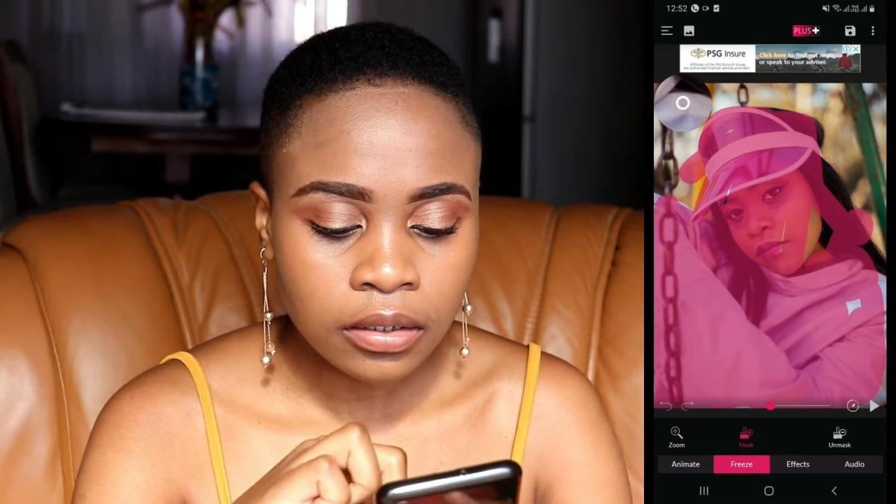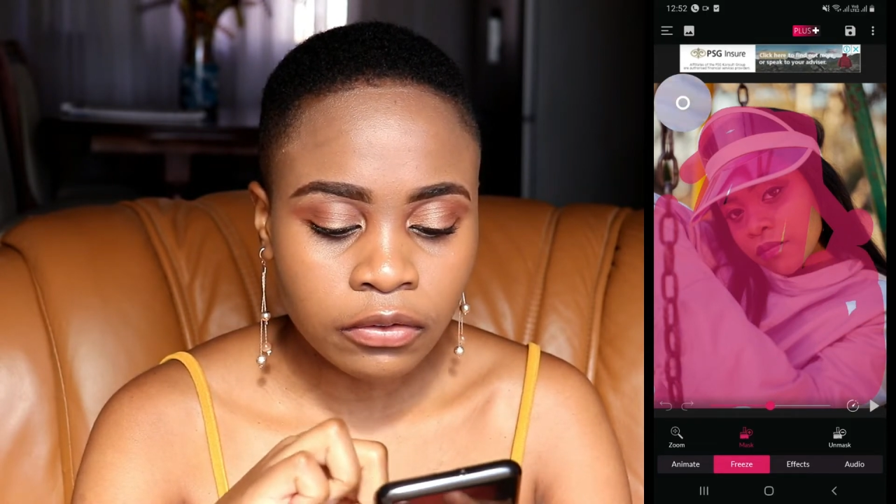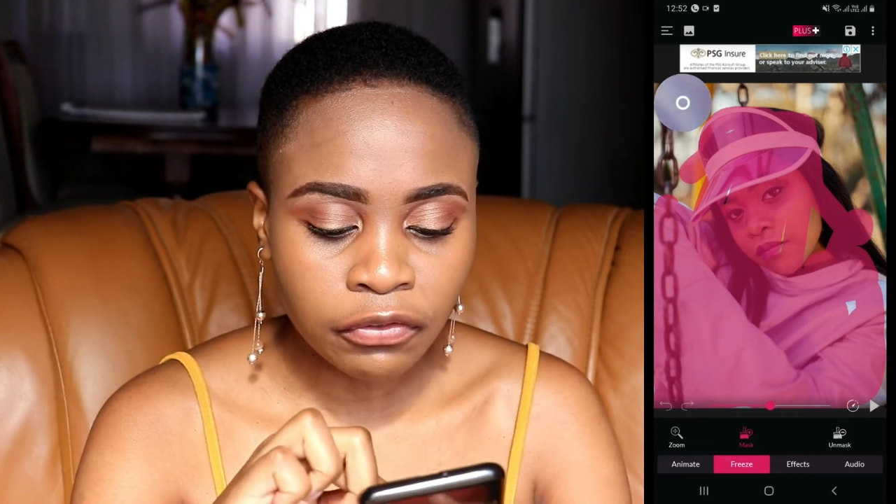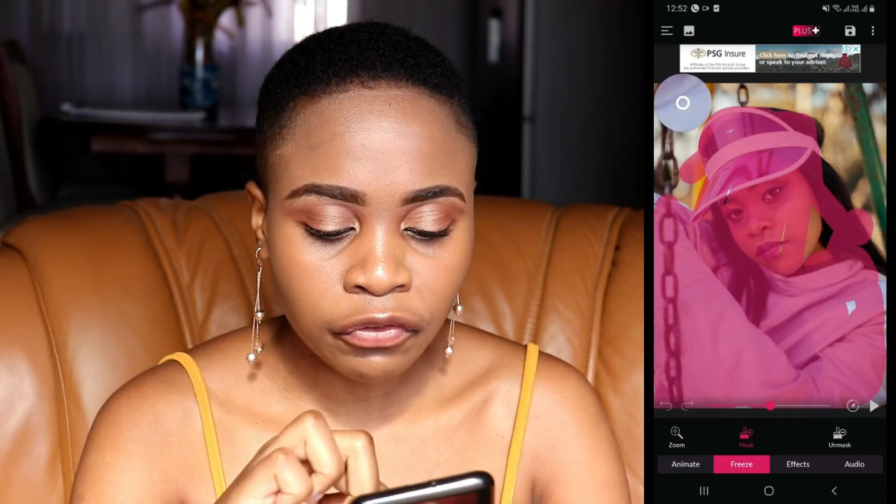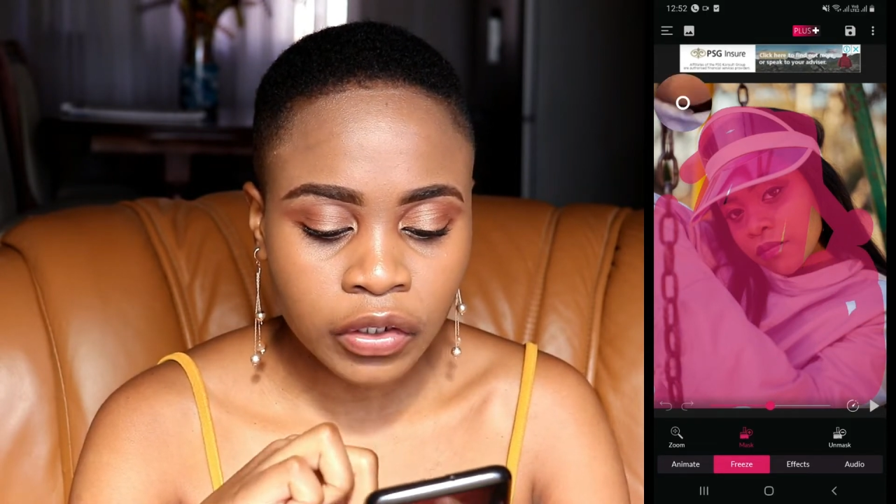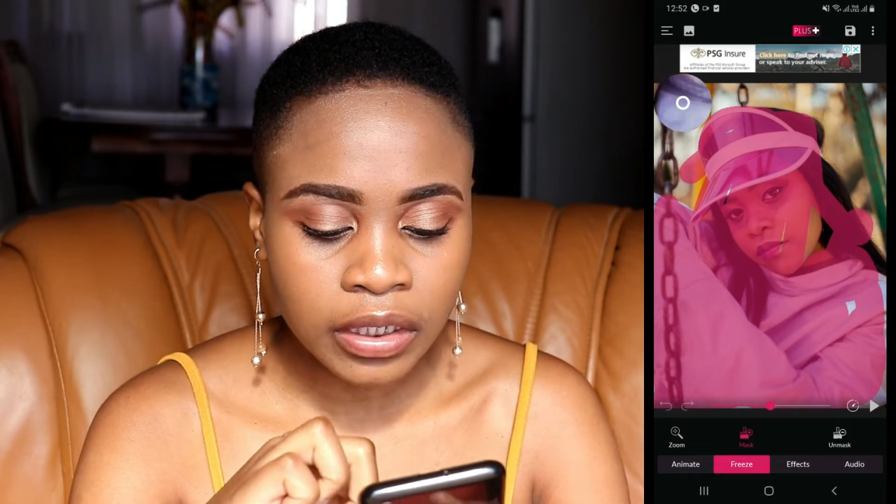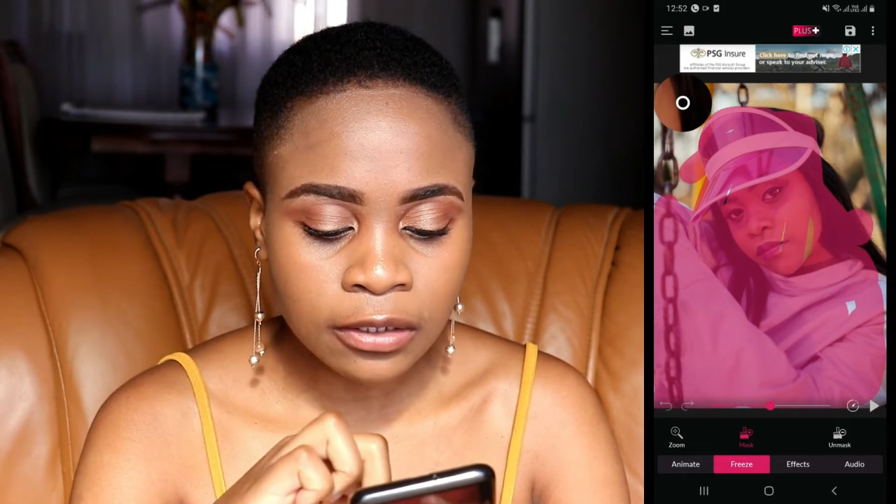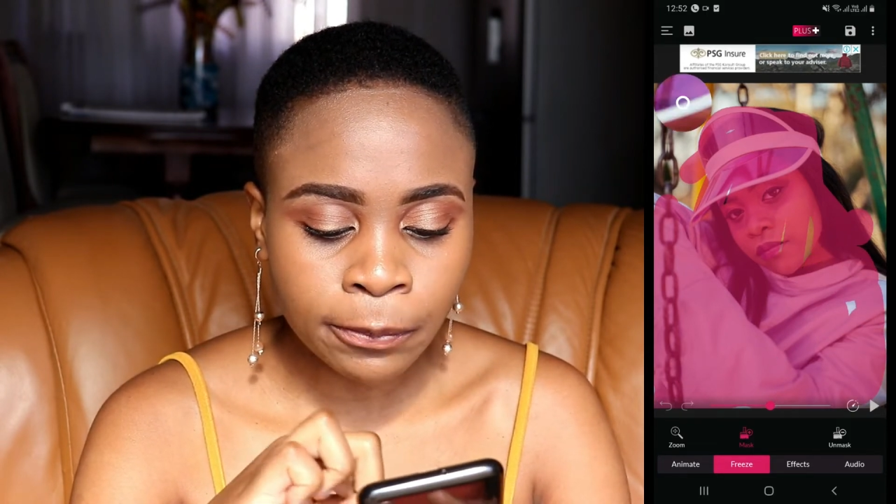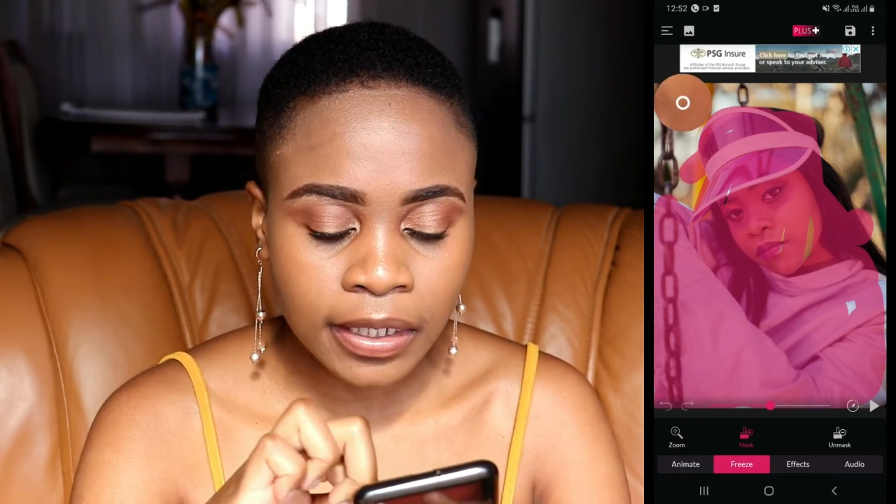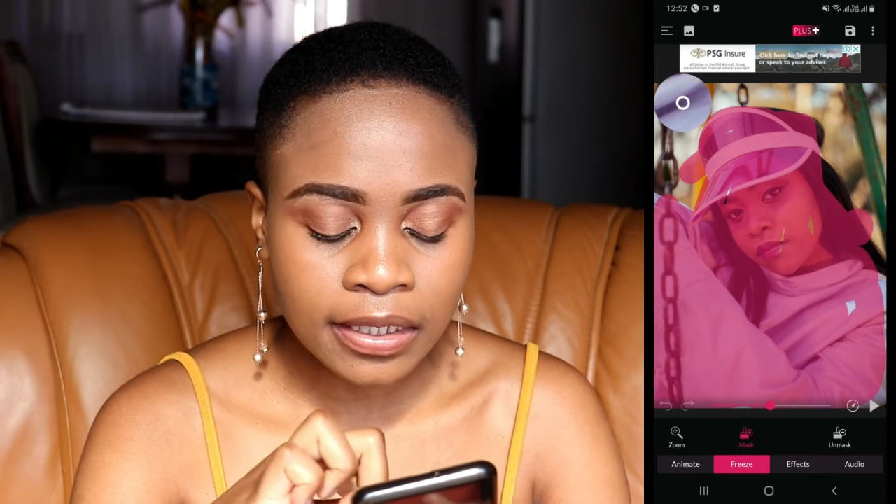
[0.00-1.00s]
to
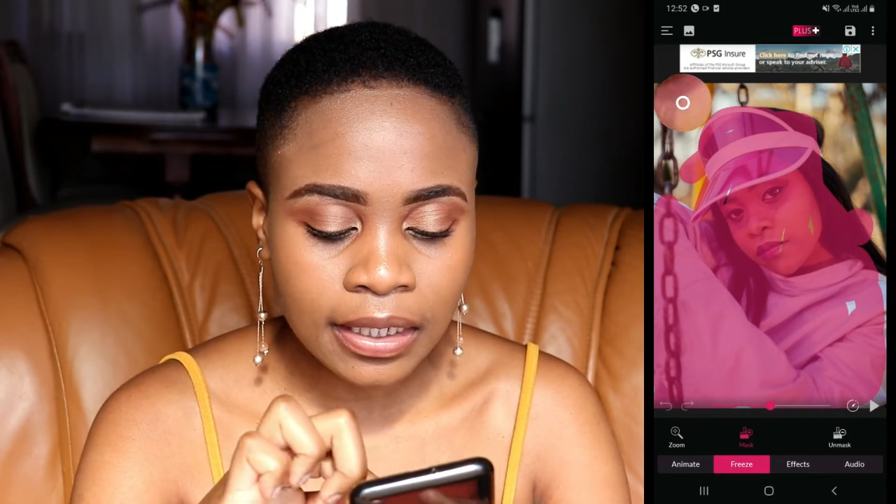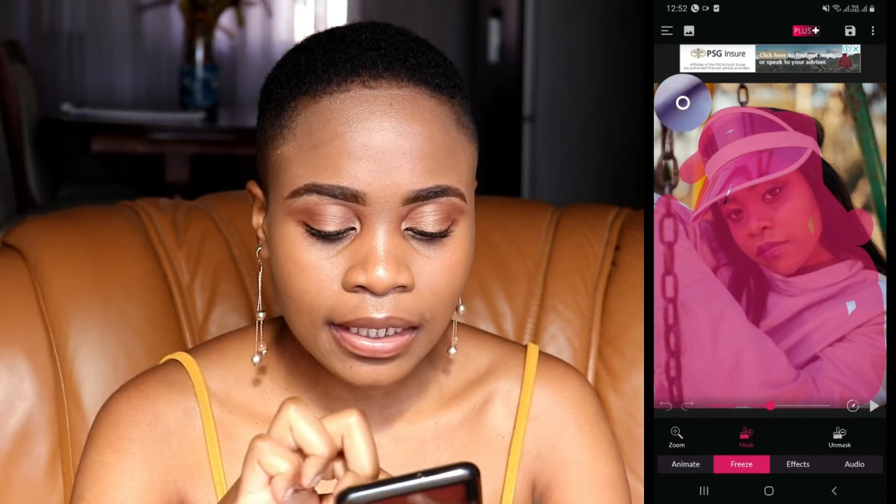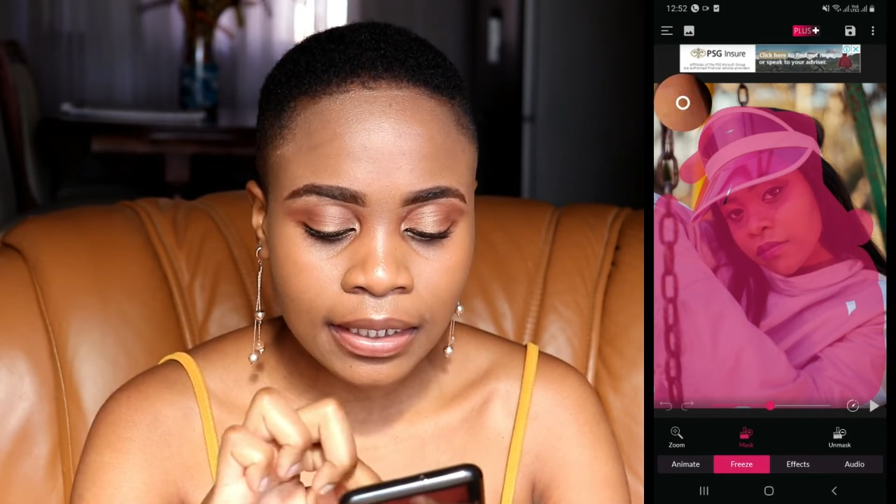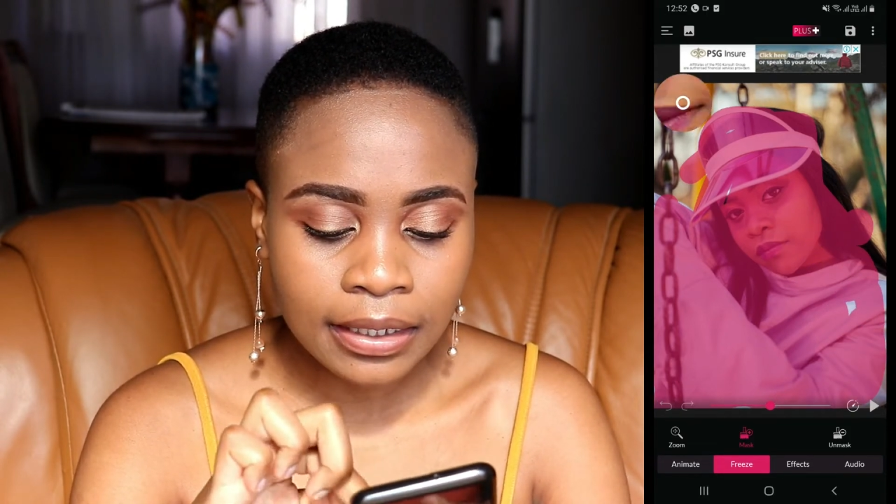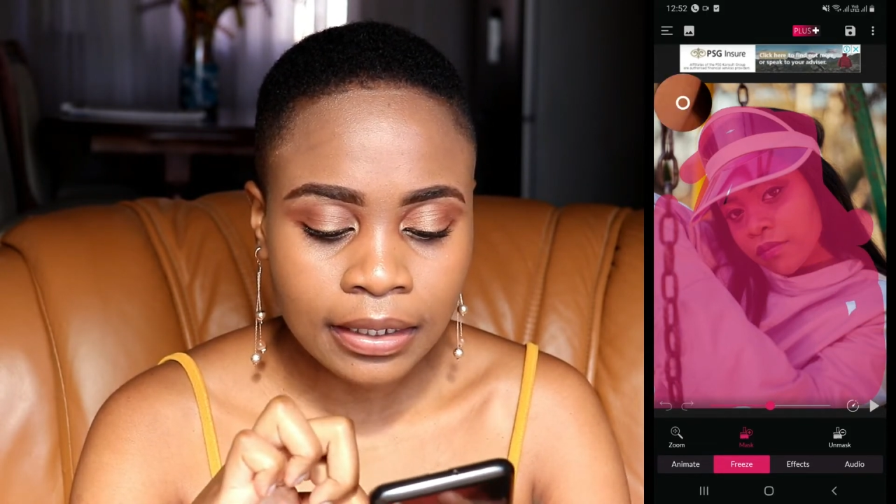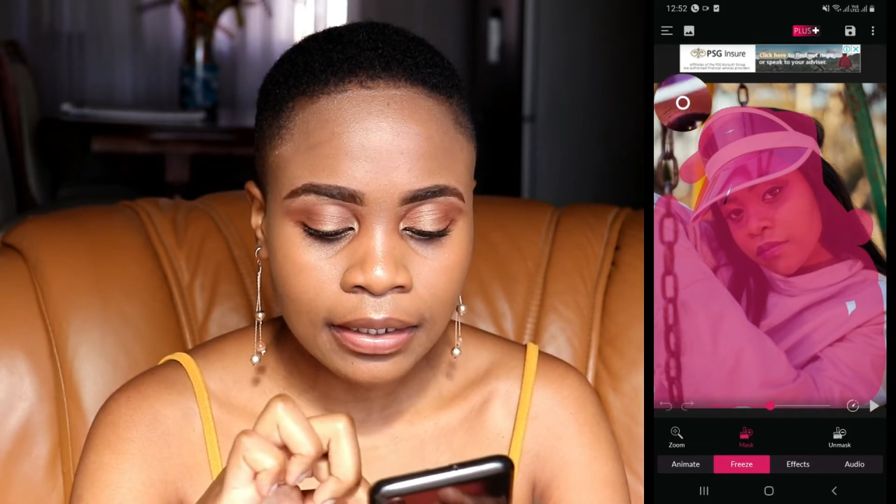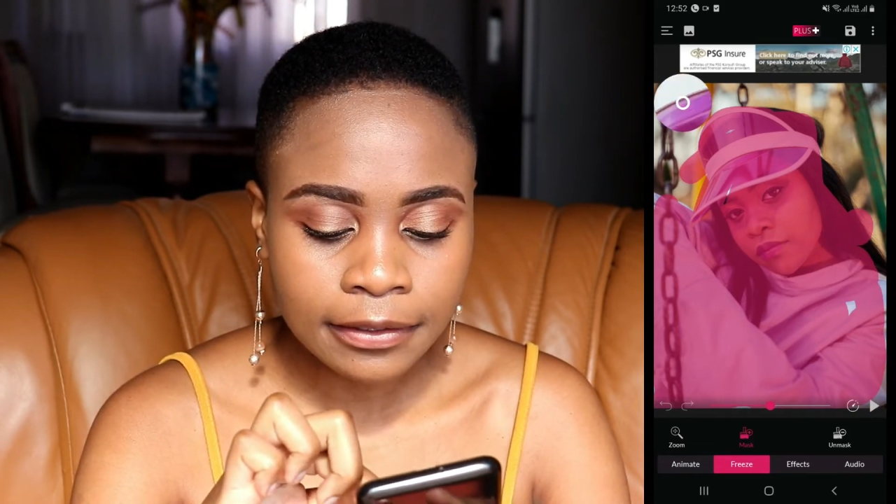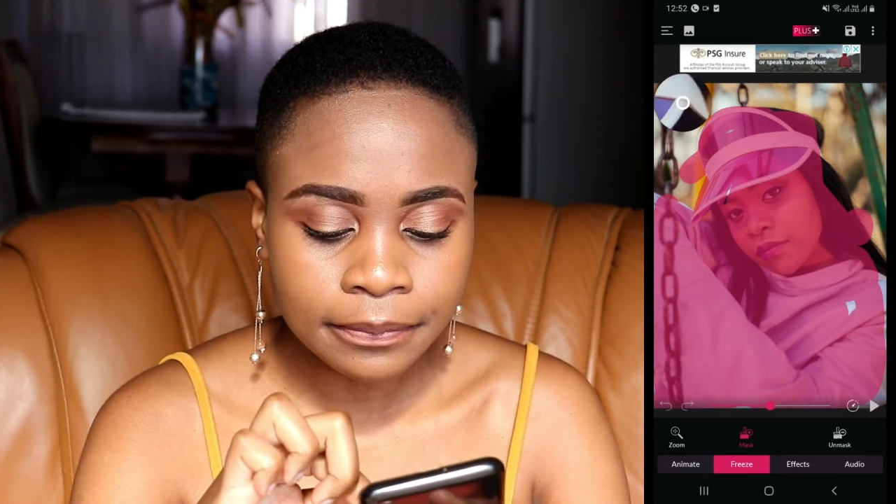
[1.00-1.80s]
freeze, basically.